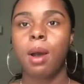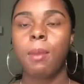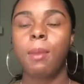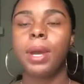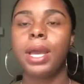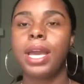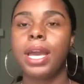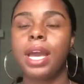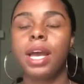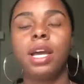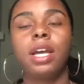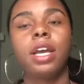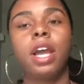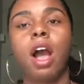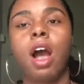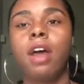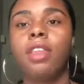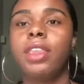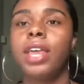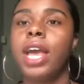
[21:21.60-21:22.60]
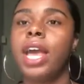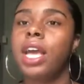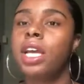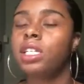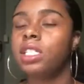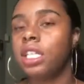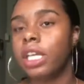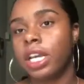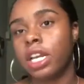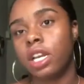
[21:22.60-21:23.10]
But yeah, y'all, that
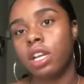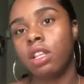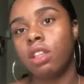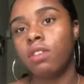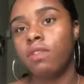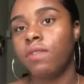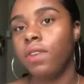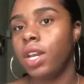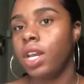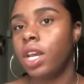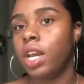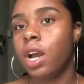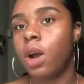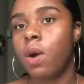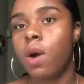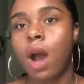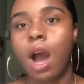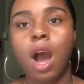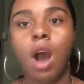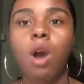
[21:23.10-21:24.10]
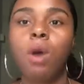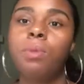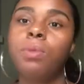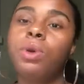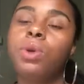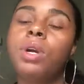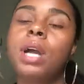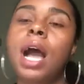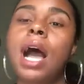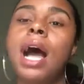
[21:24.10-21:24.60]
is the end of the video. I hope
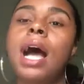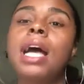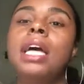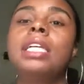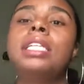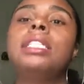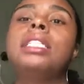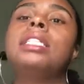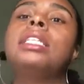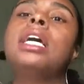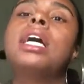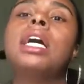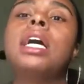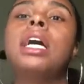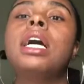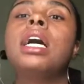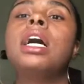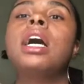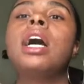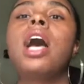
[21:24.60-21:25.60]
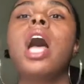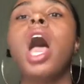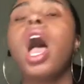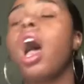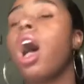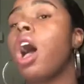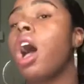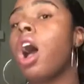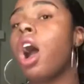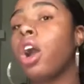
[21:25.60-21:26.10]
you guys
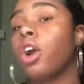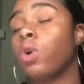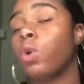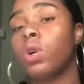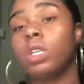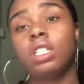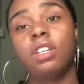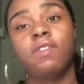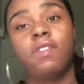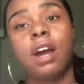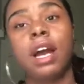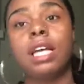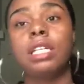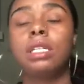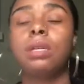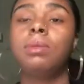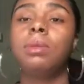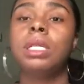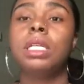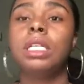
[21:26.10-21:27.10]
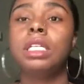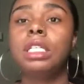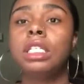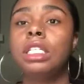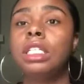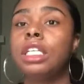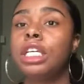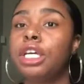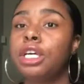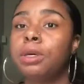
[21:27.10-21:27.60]
are going to find some of these
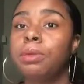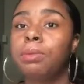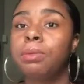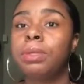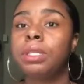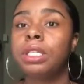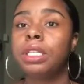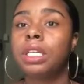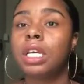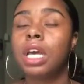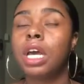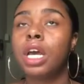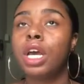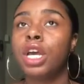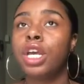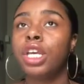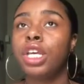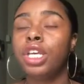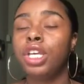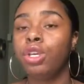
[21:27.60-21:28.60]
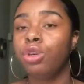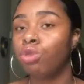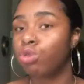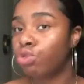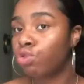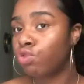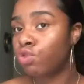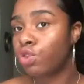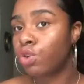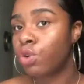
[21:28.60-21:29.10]
tips
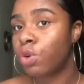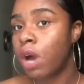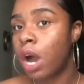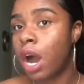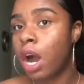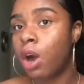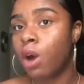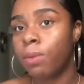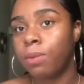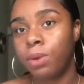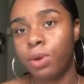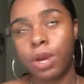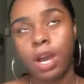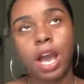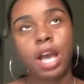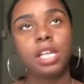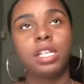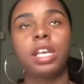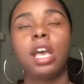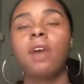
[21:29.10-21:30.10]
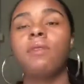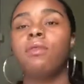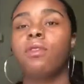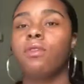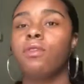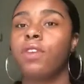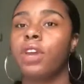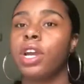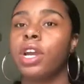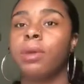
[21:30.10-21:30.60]
useful. I hope you guys have a
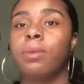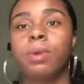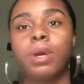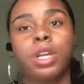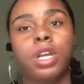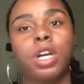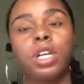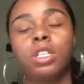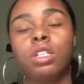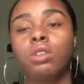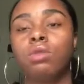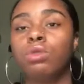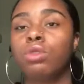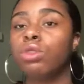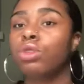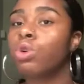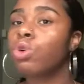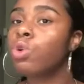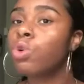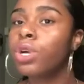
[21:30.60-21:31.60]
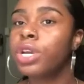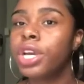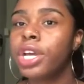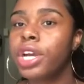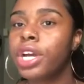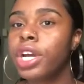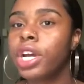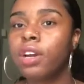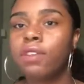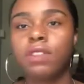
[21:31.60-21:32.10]
very productive school
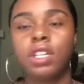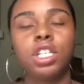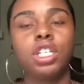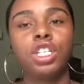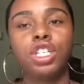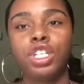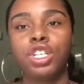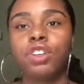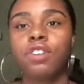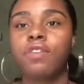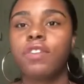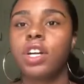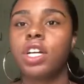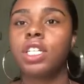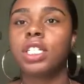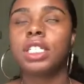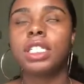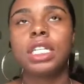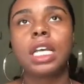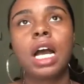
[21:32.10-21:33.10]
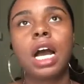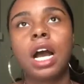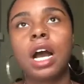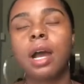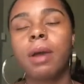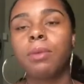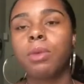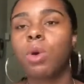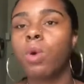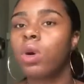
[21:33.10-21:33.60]
year. If this is your first
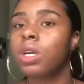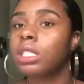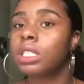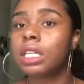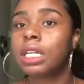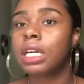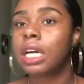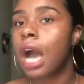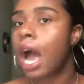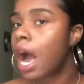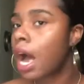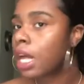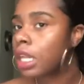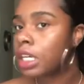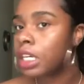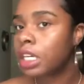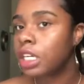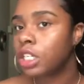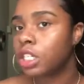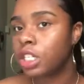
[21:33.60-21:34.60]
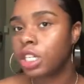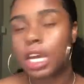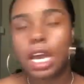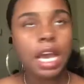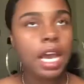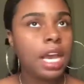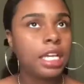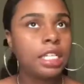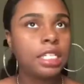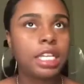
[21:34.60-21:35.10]
time going to college,
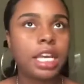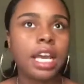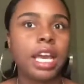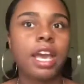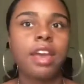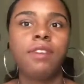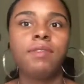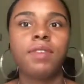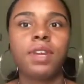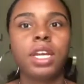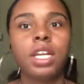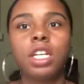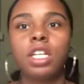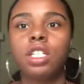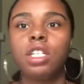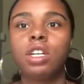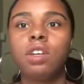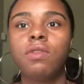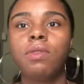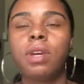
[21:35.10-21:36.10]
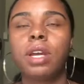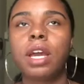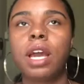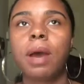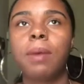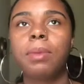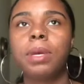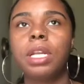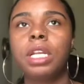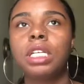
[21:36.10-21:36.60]
take advantage of it.
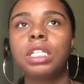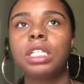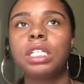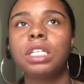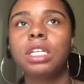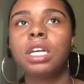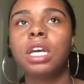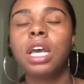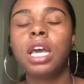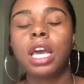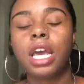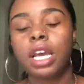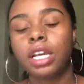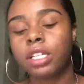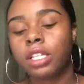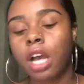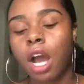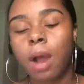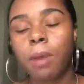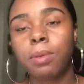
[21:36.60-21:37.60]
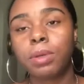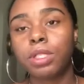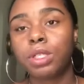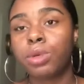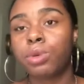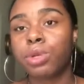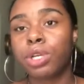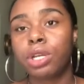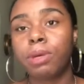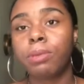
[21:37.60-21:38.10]
I mean, it's an
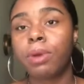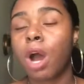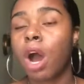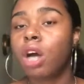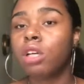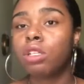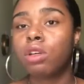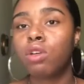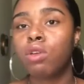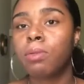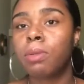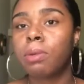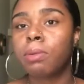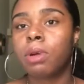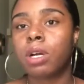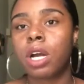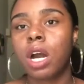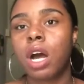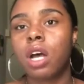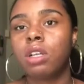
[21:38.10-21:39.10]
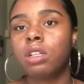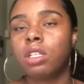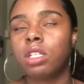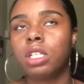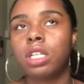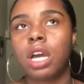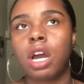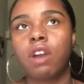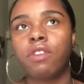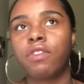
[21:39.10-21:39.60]
opportunity, but also remember, college
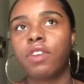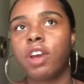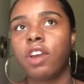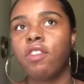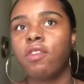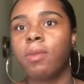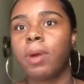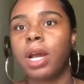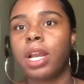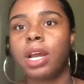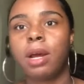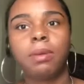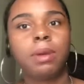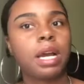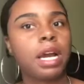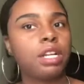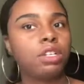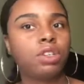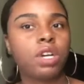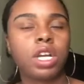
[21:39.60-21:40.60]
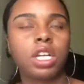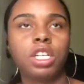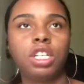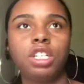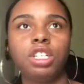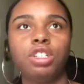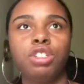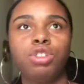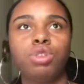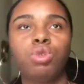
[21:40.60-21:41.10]
is not for everybody. I'm not trying to
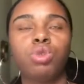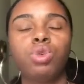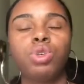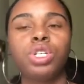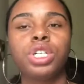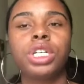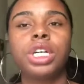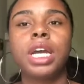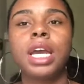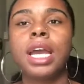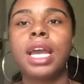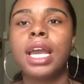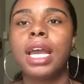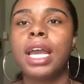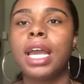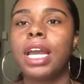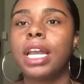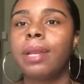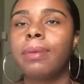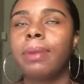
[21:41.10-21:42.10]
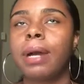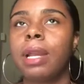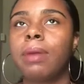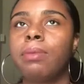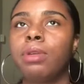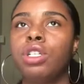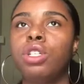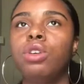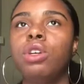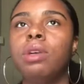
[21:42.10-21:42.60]
detour anybody,
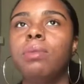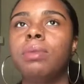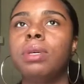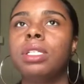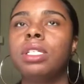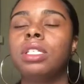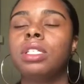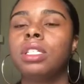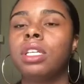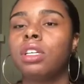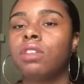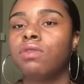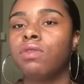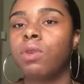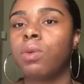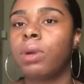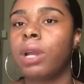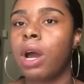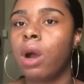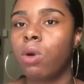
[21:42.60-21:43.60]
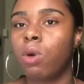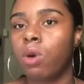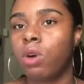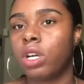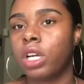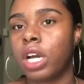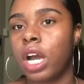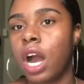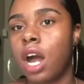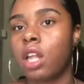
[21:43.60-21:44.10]
but you can be successful without
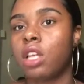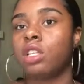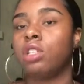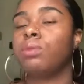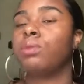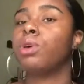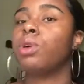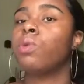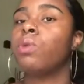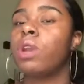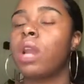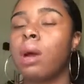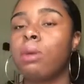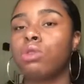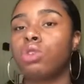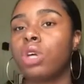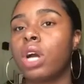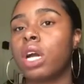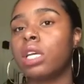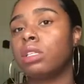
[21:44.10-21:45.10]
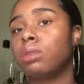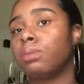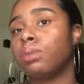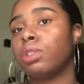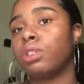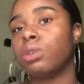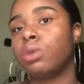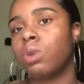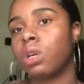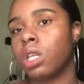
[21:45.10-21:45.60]
going to college. But what I'm trying to
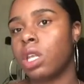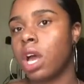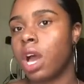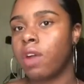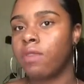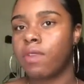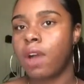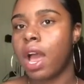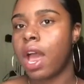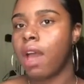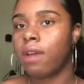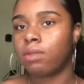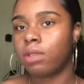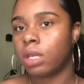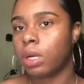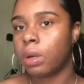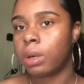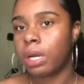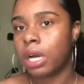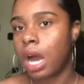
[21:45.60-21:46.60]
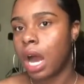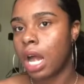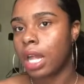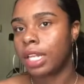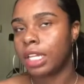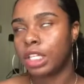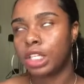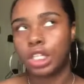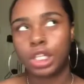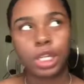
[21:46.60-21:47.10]
pursue in life, I have to go to
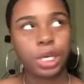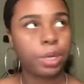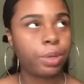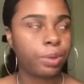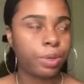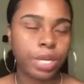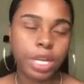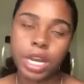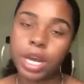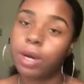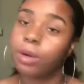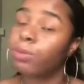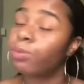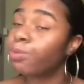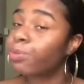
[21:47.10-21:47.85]
college. So, you know.